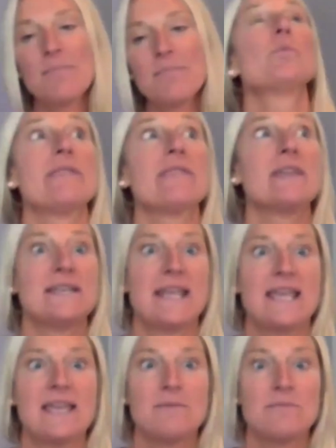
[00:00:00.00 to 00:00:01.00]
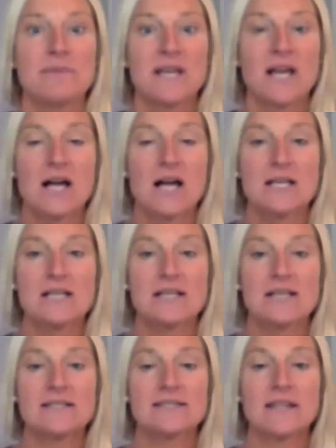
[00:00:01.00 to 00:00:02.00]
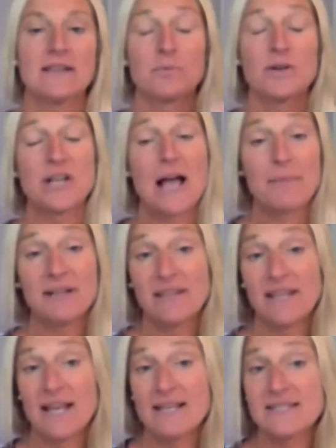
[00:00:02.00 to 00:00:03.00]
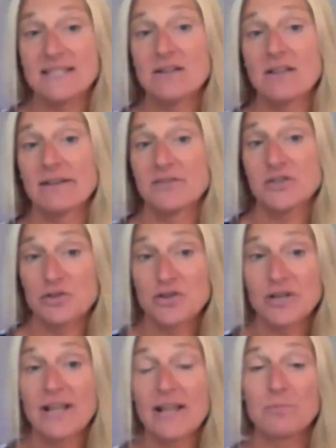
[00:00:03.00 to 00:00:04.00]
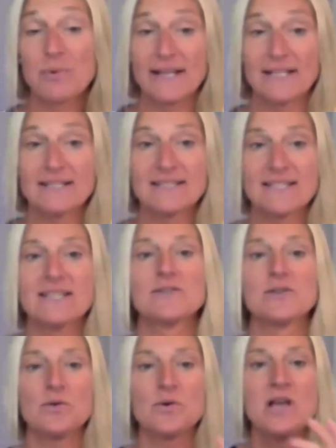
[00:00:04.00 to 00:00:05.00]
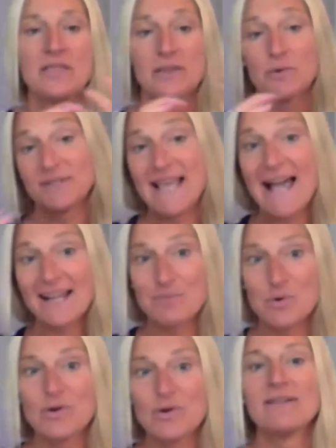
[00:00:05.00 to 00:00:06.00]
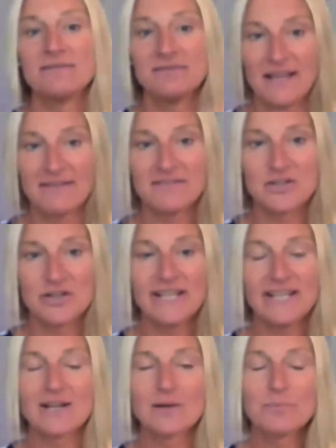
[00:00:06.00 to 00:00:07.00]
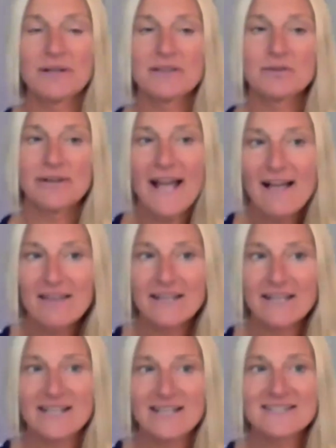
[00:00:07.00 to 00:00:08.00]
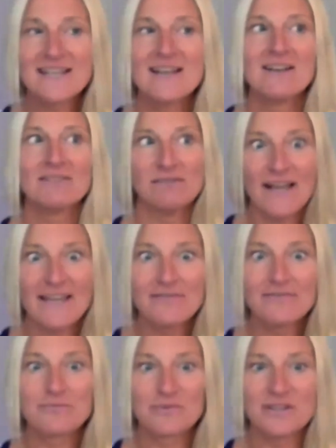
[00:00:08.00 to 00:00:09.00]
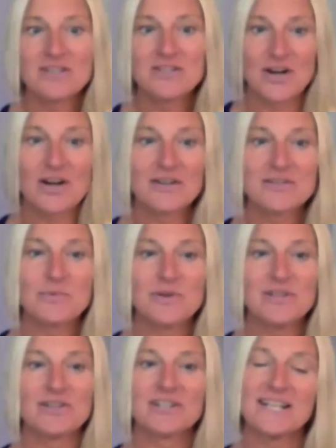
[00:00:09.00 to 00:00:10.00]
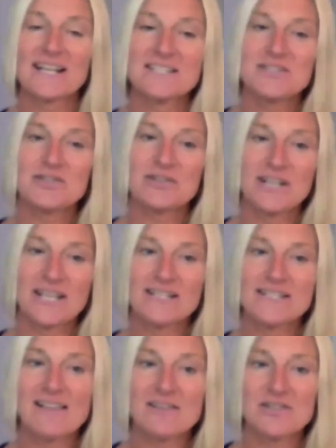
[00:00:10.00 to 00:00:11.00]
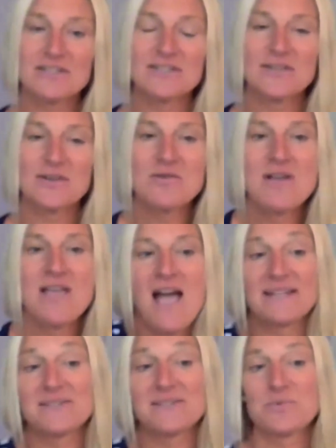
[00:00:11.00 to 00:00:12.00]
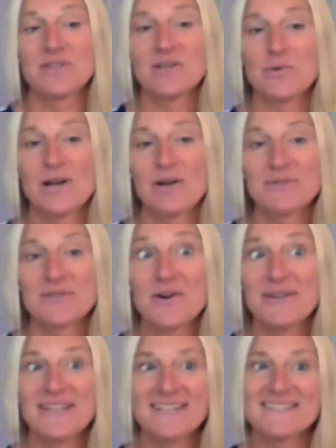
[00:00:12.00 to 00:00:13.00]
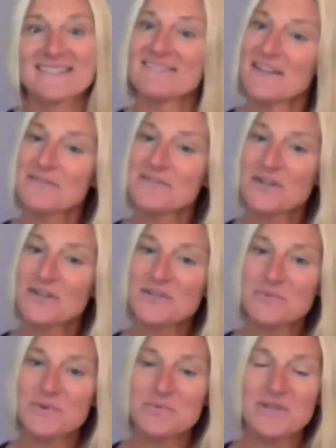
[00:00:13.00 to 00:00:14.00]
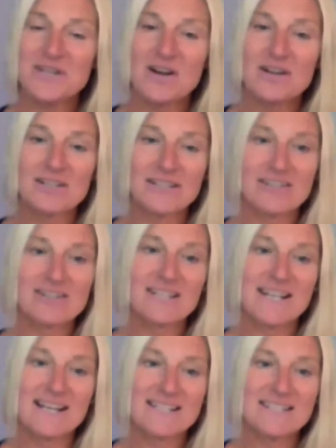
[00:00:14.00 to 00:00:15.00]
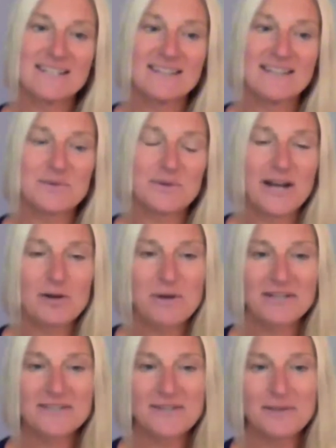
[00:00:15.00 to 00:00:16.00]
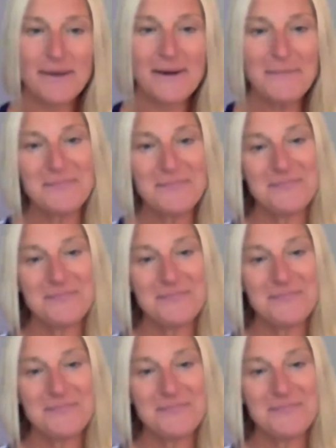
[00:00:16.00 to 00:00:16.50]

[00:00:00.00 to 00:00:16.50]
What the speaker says: up with the name because predominantly I see a lot of children and pregnancy. So there was that component of life starting here. But the reality is life really starts when you're connected to your innate intelligence. So that's really where I was going is life starts when we are clear and connected. And that's what chiropractic is all about.